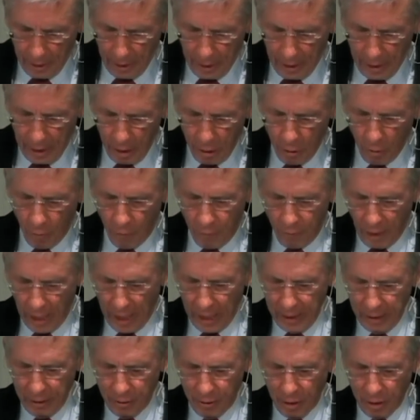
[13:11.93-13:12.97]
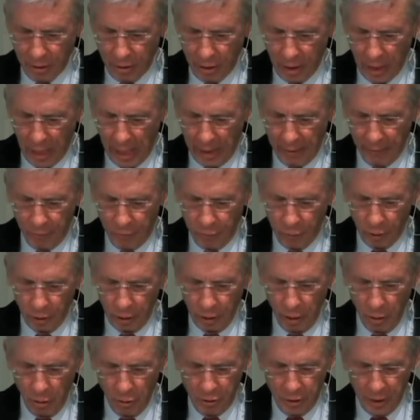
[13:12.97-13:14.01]
He who finds his life will
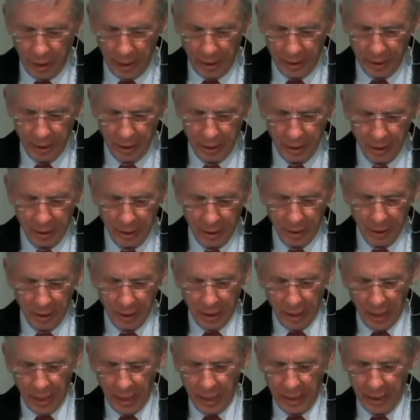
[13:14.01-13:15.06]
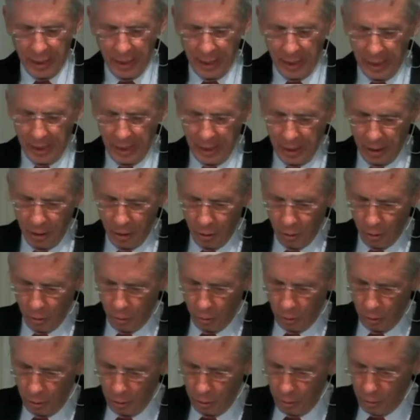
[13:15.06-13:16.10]
lose it, and he who
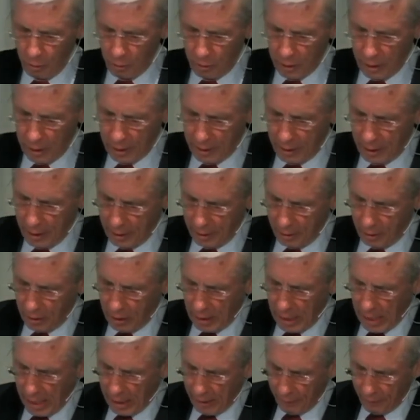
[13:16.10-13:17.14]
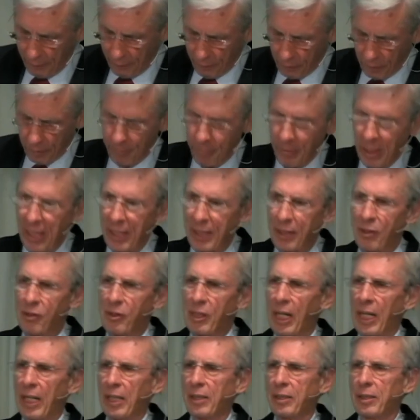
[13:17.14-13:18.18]
loses his life for my
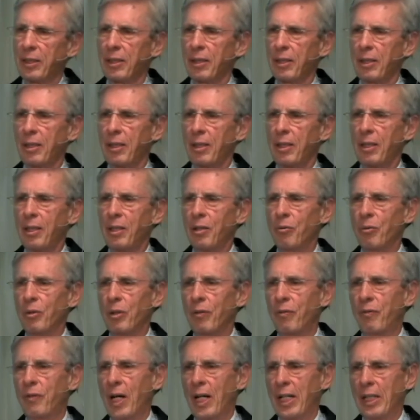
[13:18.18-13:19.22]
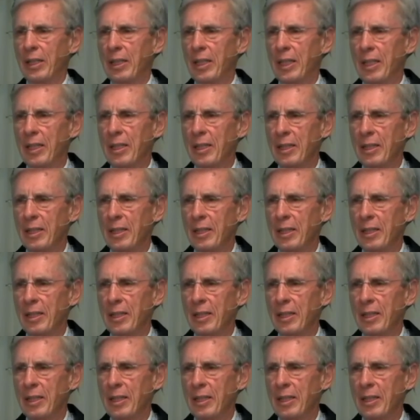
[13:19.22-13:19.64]
sake will find it.